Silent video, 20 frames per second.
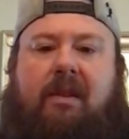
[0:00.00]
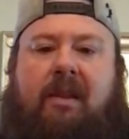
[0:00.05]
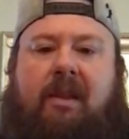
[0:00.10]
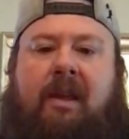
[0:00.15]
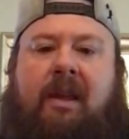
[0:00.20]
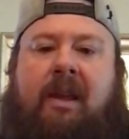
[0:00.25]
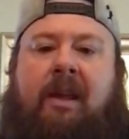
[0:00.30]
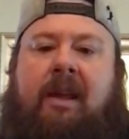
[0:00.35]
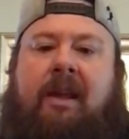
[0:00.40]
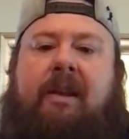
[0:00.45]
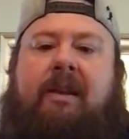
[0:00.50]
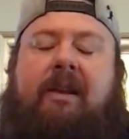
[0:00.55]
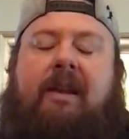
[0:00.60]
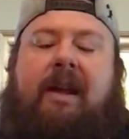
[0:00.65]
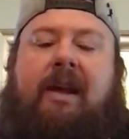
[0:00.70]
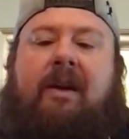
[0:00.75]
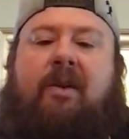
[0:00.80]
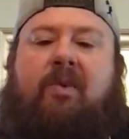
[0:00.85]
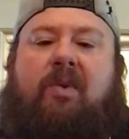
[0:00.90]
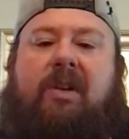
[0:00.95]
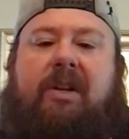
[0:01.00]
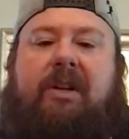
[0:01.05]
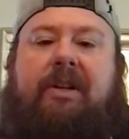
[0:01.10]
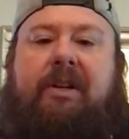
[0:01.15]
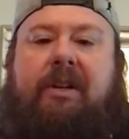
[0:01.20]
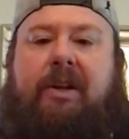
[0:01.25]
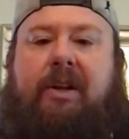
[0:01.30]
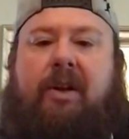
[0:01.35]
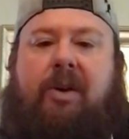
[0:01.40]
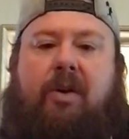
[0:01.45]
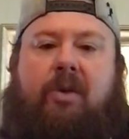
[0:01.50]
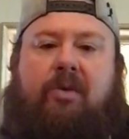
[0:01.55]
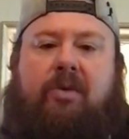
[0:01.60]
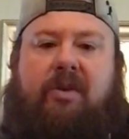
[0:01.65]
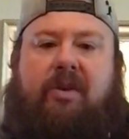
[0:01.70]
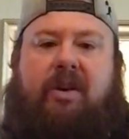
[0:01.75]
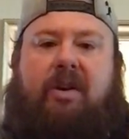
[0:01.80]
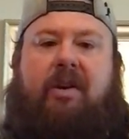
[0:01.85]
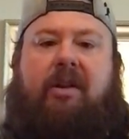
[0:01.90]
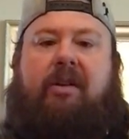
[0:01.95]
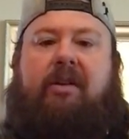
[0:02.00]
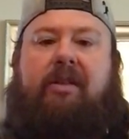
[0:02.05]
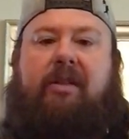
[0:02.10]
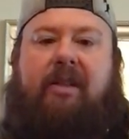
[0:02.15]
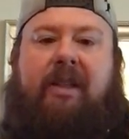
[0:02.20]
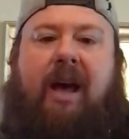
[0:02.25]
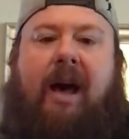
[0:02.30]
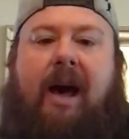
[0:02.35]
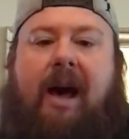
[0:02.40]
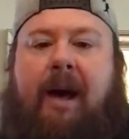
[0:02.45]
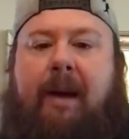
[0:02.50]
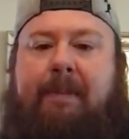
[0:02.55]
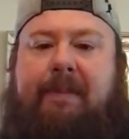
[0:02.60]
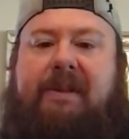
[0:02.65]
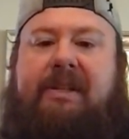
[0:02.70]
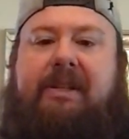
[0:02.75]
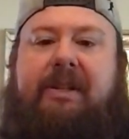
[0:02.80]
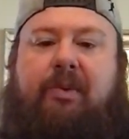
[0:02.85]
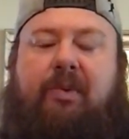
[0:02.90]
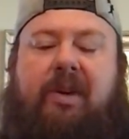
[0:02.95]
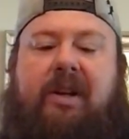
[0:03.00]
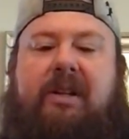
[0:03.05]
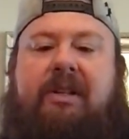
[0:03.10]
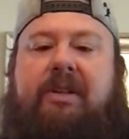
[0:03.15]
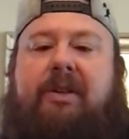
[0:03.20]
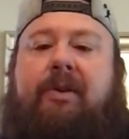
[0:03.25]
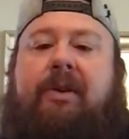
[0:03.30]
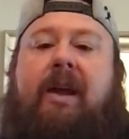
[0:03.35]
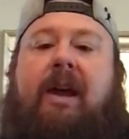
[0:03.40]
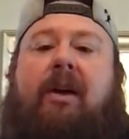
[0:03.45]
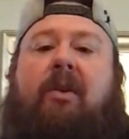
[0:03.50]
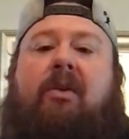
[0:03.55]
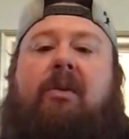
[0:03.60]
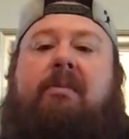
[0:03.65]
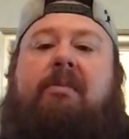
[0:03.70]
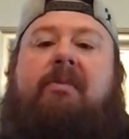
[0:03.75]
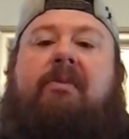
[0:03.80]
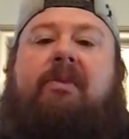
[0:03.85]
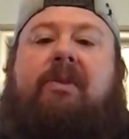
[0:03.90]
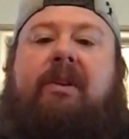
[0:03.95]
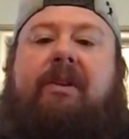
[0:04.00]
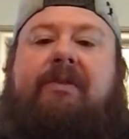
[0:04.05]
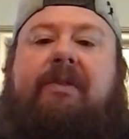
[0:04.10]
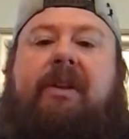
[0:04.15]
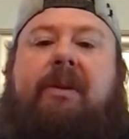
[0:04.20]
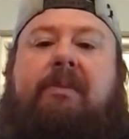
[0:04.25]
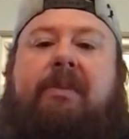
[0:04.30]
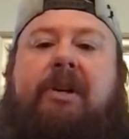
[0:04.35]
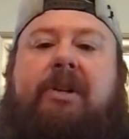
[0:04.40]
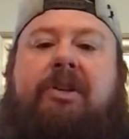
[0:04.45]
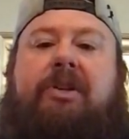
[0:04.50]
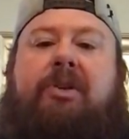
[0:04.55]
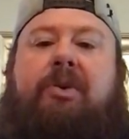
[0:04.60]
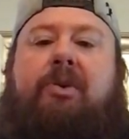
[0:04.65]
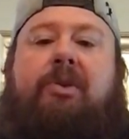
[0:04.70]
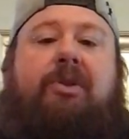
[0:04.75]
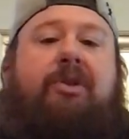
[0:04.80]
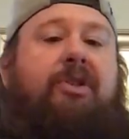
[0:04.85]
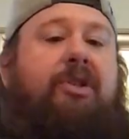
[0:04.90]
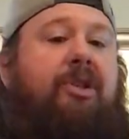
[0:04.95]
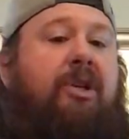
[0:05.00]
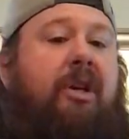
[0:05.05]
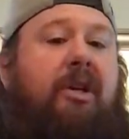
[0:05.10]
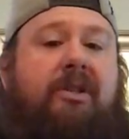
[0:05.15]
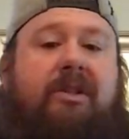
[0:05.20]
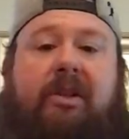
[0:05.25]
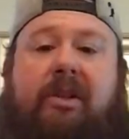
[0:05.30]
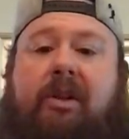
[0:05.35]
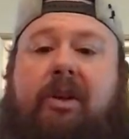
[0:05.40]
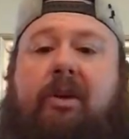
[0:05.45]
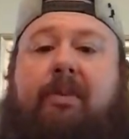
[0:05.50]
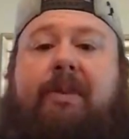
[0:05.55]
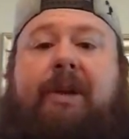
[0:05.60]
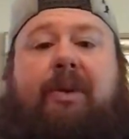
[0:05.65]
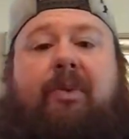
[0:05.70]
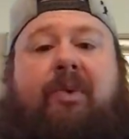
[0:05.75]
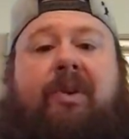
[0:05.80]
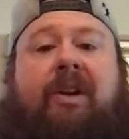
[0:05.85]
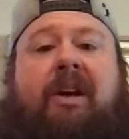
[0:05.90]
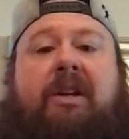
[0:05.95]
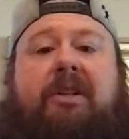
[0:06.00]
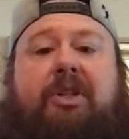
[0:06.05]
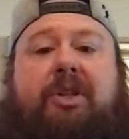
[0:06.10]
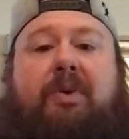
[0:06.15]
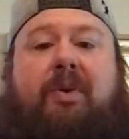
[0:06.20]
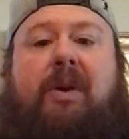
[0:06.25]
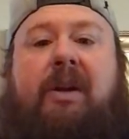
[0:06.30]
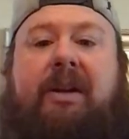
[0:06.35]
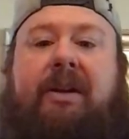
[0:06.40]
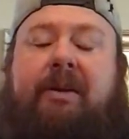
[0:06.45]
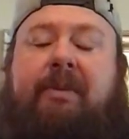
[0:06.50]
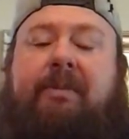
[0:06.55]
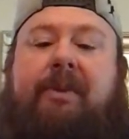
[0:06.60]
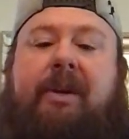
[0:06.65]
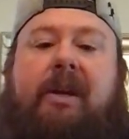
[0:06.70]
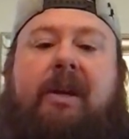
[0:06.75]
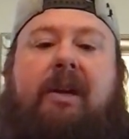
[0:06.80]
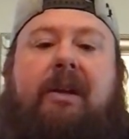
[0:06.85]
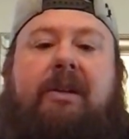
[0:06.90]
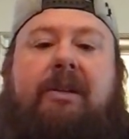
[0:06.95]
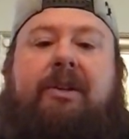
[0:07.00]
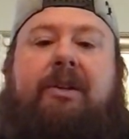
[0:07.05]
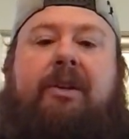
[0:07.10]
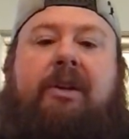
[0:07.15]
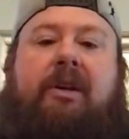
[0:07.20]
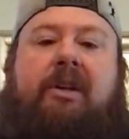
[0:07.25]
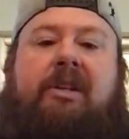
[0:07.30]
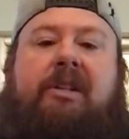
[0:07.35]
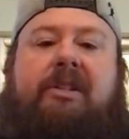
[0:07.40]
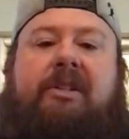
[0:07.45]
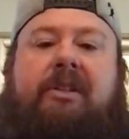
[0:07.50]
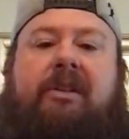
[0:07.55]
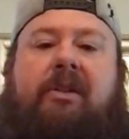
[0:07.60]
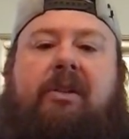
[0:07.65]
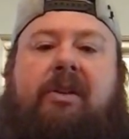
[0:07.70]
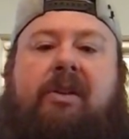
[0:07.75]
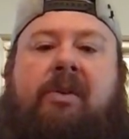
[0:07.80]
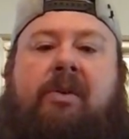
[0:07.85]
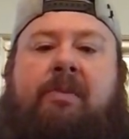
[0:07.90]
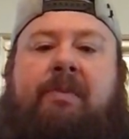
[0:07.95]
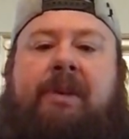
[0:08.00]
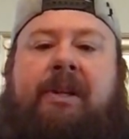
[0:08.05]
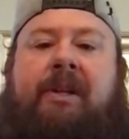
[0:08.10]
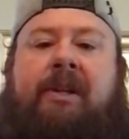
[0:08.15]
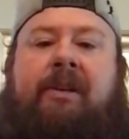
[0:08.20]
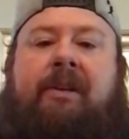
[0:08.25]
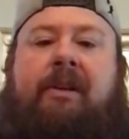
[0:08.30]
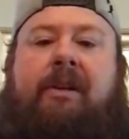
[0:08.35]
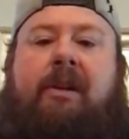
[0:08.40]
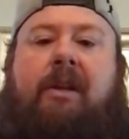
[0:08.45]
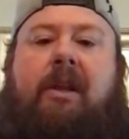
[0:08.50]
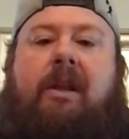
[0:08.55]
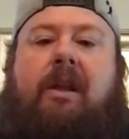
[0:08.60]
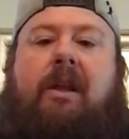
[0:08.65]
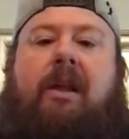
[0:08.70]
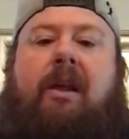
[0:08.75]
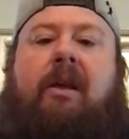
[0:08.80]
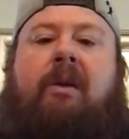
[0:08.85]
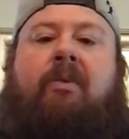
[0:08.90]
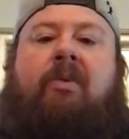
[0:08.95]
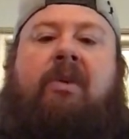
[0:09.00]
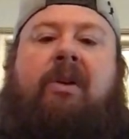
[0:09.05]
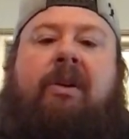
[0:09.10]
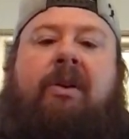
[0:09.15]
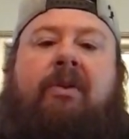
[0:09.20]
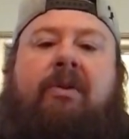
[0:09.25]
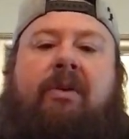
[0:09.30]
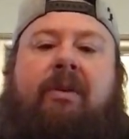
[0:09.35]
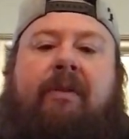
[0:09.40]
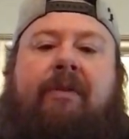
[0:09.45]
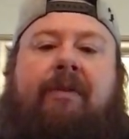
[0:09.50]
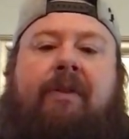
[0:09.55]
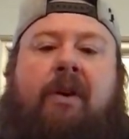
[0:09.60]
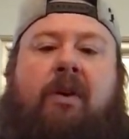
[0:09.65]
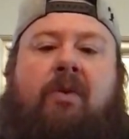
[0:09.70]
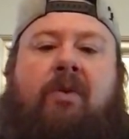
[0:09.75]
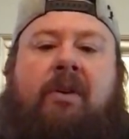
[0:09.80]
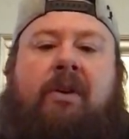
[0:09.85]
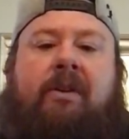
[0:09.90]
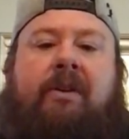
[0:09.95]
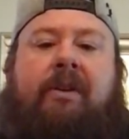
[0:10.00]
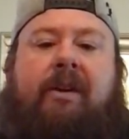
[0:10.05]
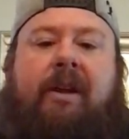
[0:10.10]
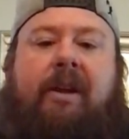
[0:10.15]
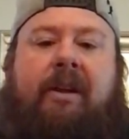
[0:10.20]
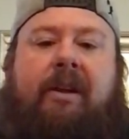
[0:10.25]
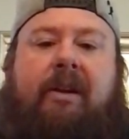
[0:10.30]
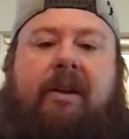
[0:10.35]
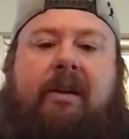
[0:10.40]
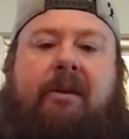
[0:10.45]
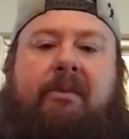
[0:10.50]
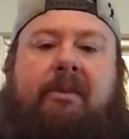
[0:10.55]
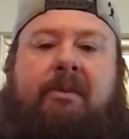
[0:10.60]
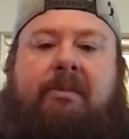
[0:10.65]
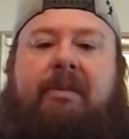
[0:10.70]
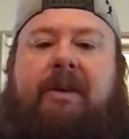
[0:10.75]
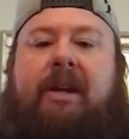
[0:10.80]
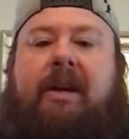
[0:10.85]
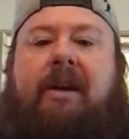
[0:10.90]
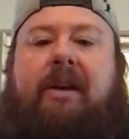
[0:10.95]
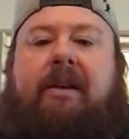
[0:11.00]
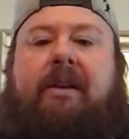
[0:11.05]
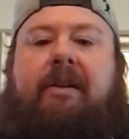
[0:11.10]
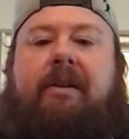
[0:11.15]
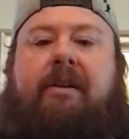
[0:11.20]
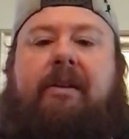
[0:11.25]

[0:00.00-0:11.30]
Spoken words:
And now we're going to go the opposite way. So now I'm lifting my shoulders just a little bit. We're not shrugging them. Just a little bit. And we're going forward and coming back.